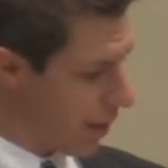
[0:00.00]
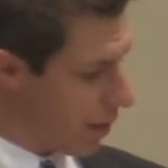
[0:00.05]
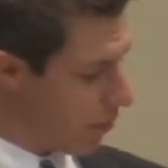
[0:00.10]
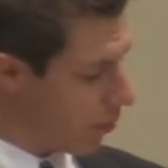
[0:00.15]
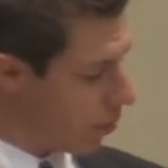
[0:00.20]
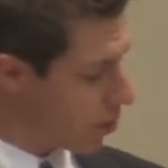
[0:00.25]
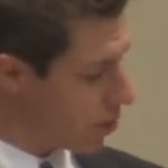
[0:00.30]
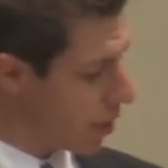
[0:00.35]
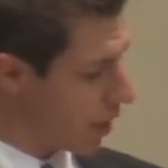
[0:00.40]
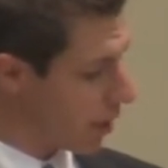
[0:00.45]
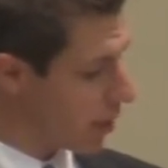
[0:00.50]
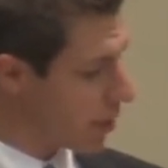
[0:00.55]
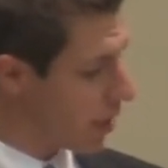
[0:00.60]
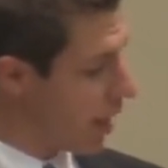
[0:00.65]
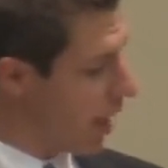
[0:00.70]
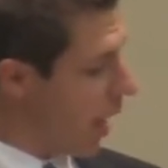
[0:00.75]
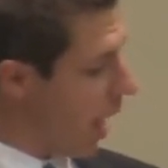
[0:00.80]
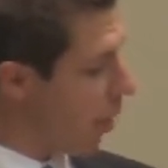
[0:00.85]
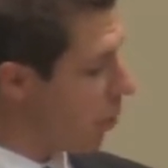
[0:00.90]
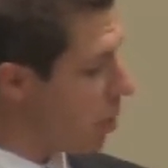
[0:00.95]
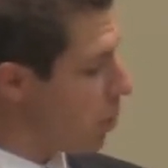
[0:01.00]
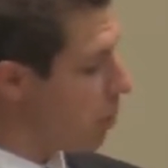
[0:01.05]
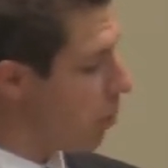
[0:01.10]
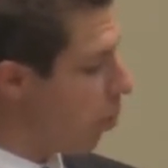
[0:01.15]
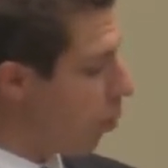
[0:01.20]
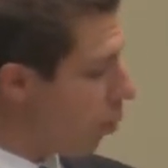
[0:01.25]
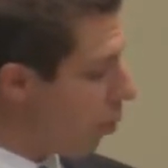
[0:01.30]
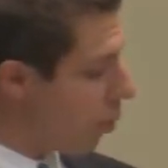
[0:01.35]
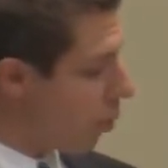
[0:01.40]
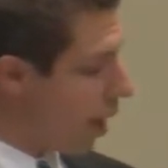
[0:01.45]
Verse 6 how he
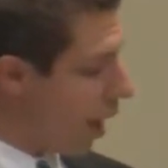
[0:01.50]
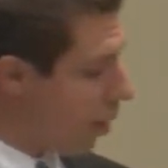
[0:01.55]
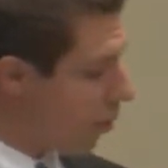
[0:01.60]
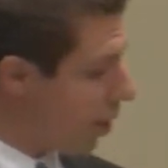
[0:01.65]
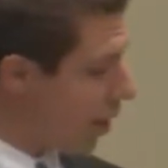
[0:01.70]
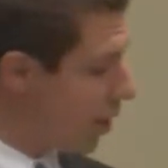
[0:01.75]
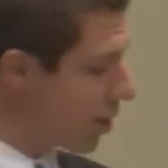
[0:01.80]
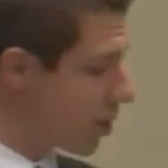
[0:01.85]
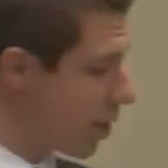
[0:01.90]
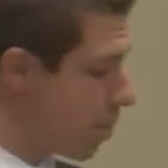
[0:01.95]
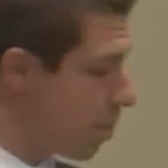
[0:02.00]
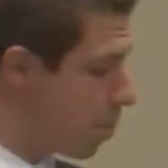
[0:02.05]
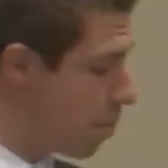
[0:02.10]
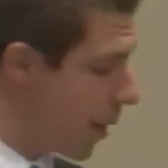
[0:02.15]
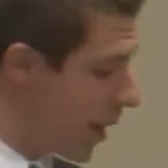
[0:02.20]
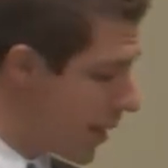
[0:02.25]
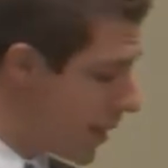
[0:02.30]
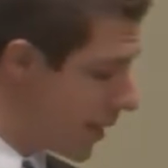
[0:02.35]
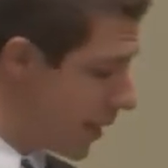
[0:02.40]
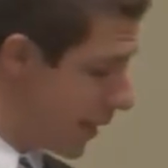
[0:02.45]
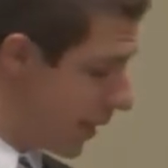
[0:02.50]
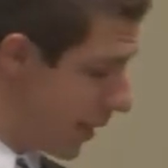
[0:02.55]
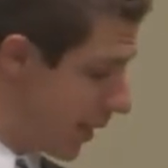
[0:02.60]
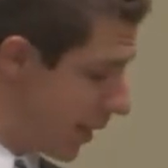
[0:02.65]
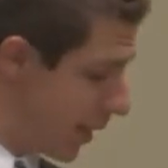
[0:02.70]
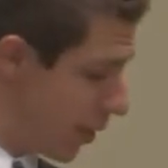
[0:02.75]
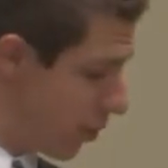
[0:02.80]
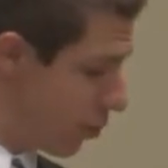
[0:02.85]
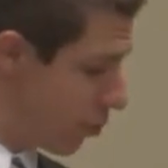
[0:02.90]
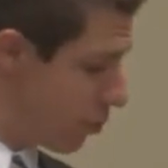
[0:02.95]
poured out on us
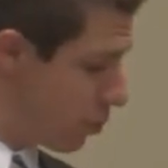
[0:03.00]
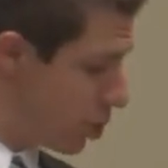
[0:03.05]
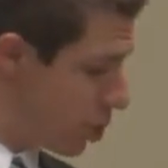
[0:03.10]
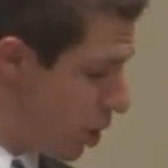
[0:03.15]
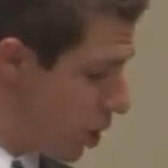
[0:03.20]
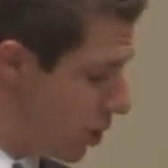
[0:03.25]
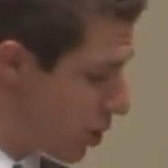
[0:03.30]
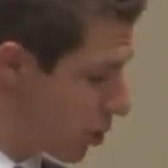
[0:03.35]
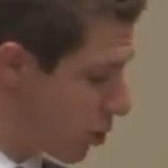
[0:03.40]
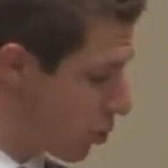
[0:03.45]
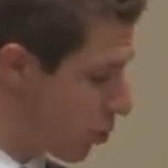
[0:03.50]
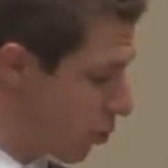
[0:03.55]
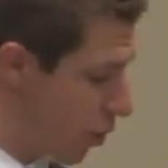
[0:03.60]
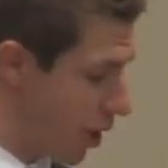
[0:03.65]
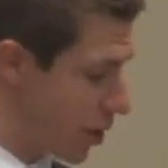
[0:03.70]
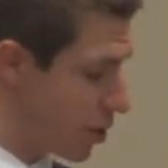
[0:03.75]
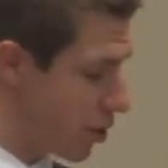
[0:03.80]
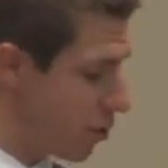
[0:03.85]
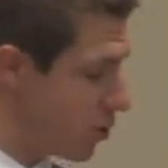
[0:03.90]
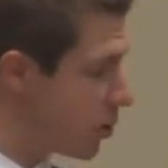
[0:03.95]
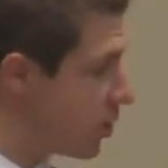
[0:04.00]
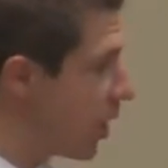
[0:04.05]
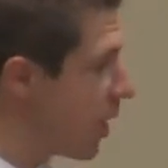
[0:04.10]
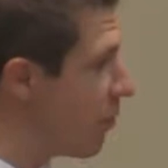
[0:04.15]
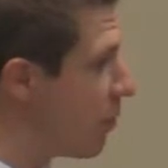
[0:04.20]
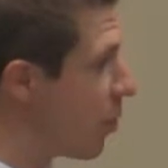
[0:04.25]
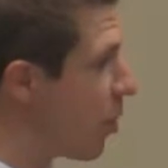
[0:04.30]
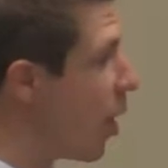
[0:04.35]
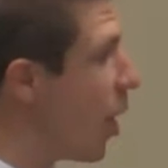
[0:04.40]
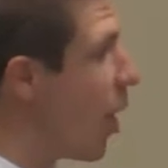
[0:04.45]
abundantly through Jesus Christ our
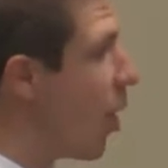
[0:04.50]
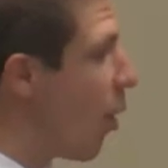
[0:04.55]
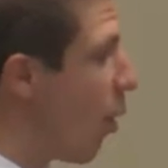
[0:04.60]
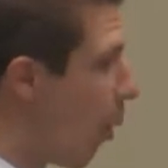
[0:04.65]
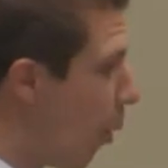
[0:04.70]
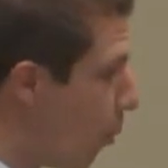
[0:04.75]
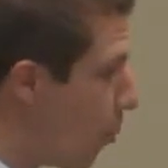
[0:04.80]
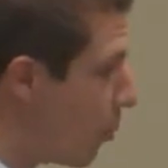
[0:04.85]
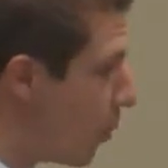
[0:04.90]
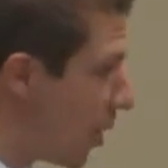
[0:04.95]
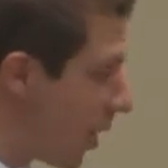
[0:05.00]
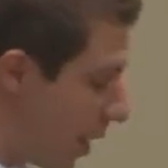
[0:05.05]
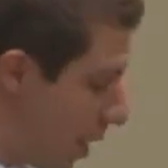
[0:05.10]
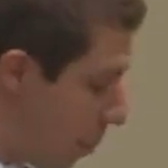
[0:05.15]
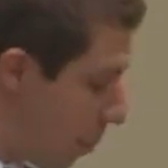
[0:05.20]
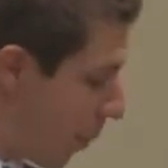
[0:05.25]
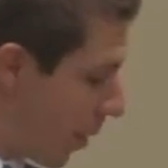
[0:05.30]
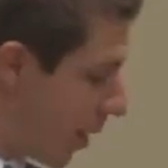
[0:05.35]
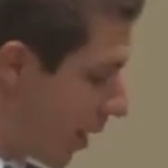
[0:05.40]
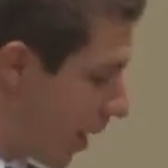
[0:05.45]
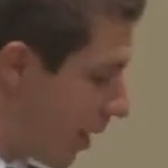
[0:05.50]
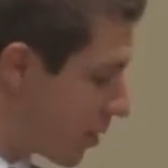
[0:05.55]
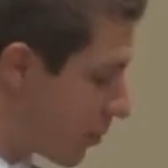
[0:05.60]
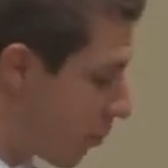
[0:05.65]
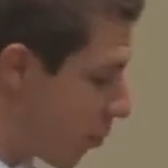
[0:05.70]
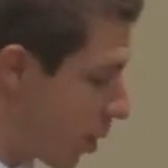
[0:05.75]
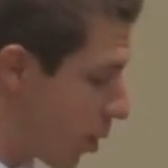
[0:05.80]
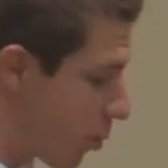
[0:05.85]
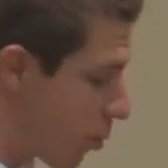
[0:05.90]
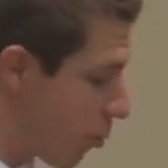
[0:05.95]
Savior, only because
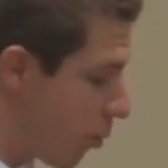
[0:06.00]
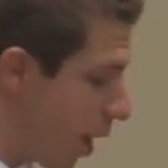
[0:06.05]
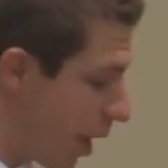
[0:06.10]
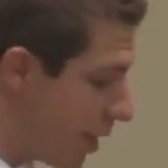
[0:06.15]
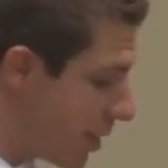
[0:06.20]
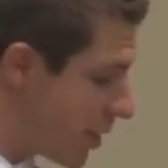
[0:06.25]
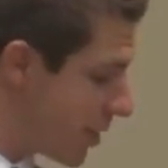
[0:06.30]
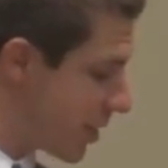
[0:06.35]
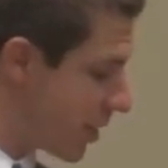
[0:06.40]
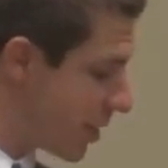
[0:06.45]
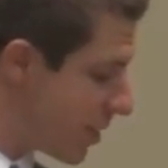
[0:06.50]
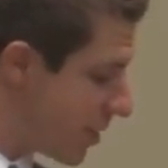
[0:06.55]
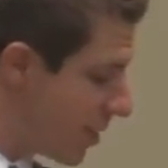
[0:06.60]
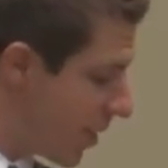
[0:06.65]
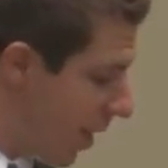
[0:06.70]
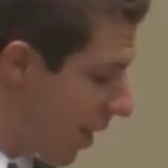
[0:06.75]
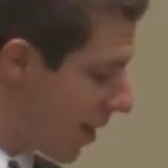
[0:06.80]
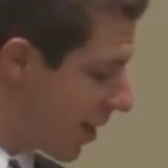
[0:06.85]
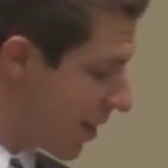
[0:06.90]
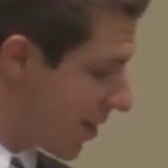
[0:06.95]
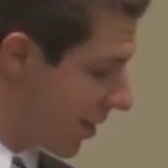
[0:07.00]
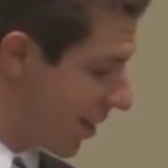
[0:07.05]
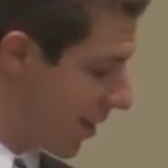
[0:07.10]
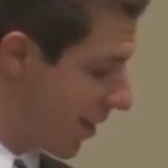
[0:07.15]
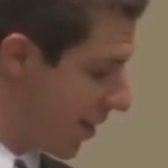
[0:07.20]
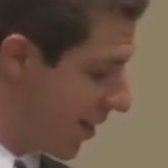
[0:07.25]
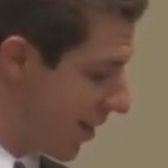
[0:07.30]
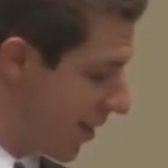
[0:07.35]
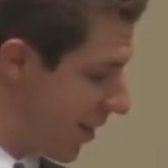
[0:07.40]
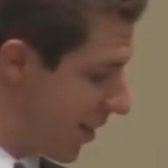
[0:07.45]
of what Christ has done.
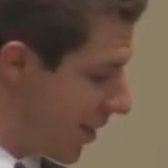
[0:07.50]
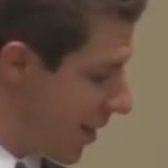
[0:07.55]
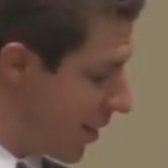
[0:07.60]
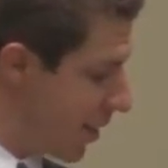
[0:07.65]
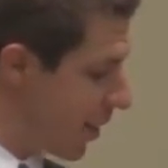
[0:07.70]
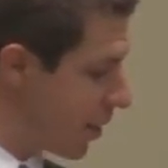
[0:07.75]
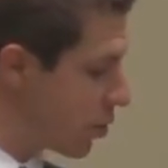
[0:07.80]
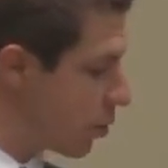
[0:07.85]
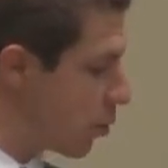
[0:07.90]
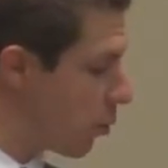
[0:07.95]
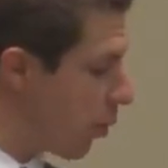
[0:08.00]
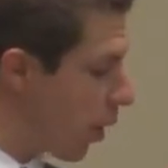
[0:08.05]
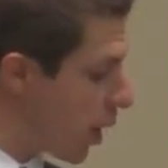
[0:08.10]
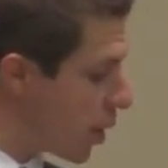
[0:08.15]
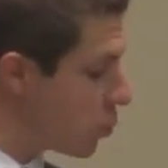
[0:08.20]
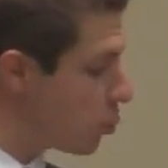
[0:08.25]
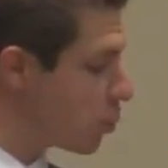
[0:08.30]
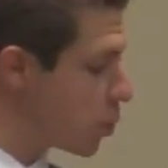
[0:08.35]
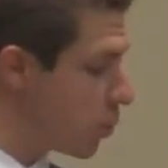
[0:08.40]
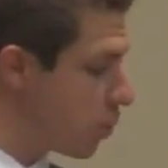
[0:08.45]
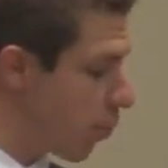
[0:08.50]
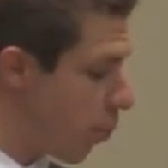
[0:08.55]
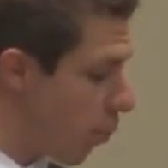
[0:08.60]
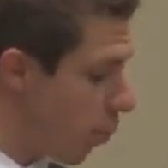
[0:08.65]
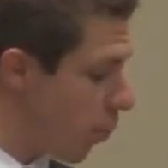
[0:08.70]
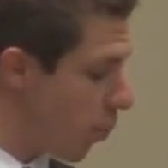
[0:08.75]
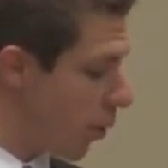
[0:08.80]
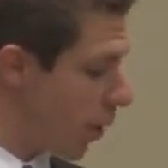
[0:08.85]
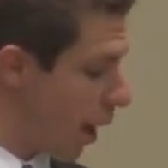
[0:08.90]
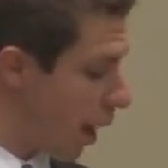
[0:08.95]
This grace was
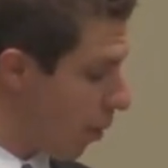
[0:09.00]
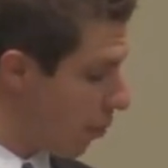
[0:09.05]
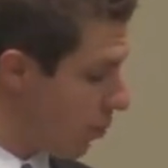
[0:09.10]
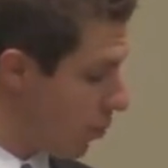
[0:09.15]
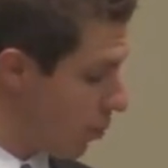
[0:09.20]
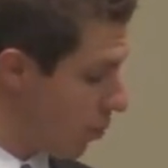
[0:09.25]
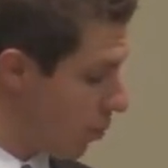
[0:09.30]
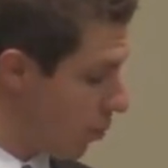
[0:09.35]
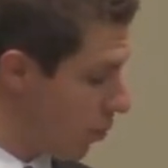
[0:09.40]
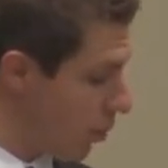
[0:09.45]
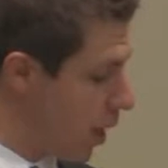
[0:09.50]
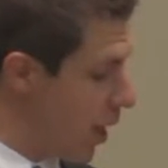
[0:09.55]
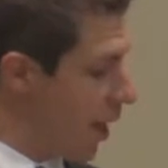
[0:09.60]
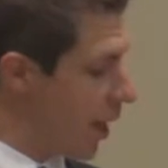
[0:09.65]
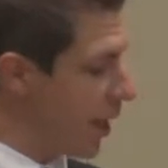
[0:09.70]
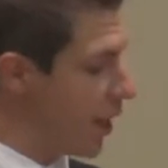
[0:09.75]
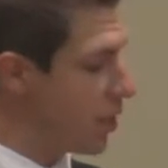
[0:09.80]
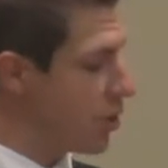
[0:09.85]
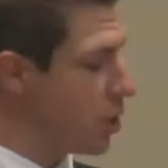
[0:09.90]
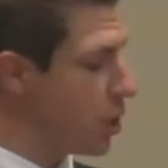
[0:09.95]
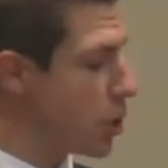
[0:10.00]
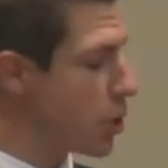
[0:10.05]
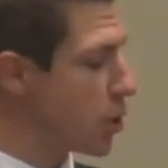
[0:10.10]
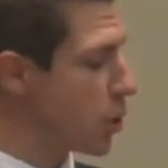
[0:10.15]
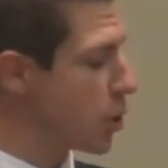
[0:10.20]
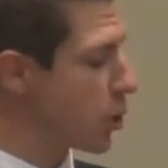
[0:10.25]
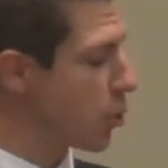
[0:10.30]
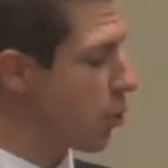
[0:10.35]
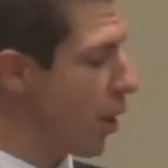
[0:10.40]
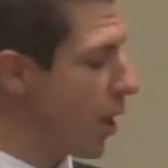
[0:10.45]
poured out to you. He's
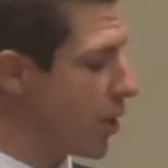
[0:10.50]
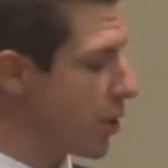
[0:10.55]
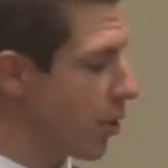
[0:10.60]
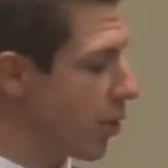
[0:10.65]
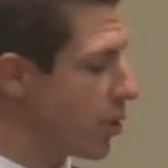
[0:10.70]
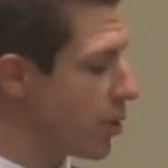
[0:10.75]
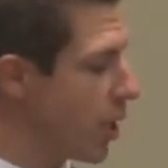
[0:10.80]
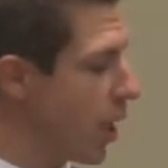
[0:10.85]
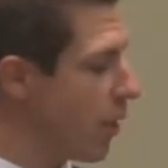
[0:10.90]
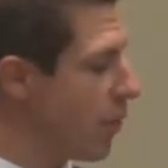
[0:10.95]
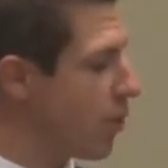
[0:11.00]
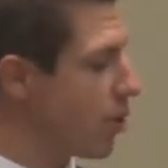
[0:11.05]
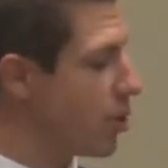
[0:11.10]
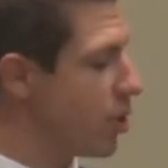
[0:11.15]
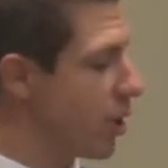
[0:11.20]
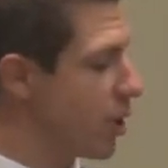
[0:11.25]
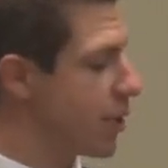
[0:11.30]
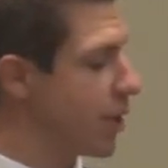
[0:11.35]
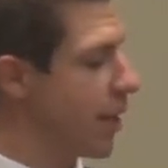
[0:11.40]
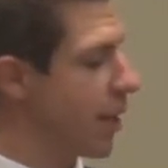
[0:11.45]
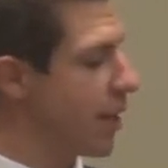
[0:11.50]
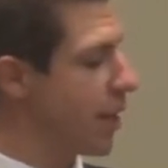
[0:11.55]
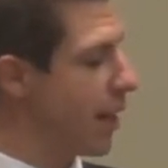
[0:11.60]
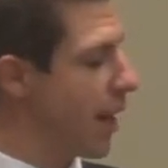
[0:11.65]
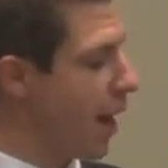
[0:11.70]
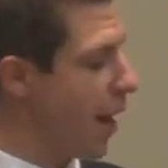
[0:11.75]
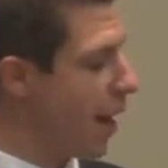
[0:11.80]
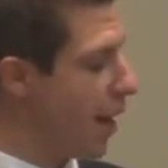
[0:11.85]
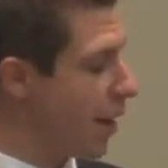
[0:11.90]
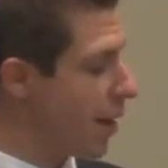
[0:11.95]
Jesus Christ, our Savior, just like
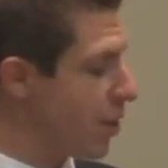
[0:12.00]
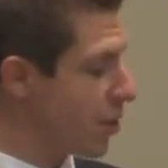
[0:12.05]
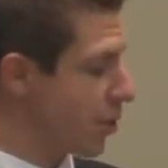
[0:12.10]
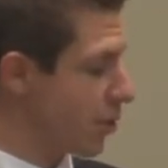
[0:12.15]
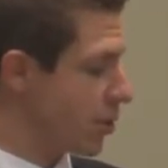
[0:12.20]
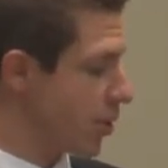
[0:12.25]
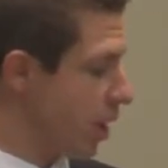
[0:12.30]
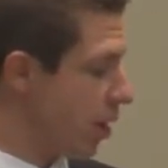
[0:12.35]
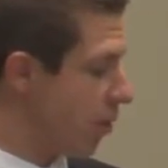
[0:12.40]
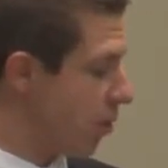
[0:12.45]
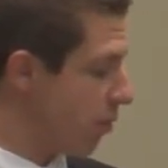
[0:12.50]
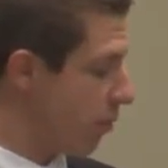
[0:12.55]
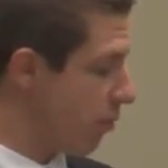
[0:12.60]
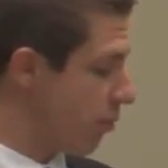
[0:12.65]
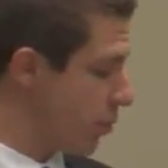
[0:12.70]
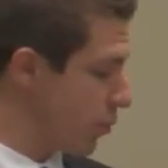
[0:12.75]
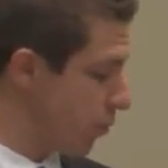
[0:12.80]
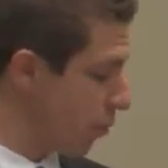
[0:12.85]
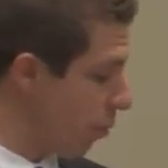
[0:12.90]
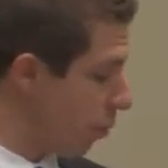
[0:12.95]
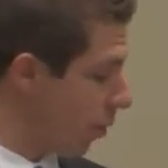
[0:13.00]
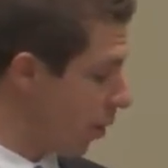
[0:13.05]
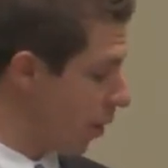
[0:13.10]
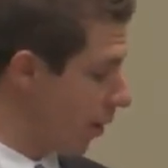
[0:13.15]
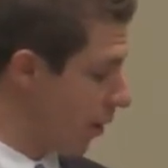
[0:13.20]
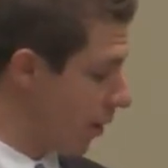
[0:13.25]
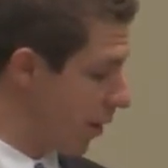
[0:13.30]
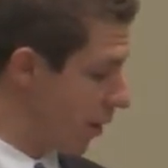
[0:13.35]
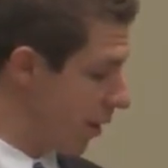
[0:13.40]
God is our Savior in verse 4.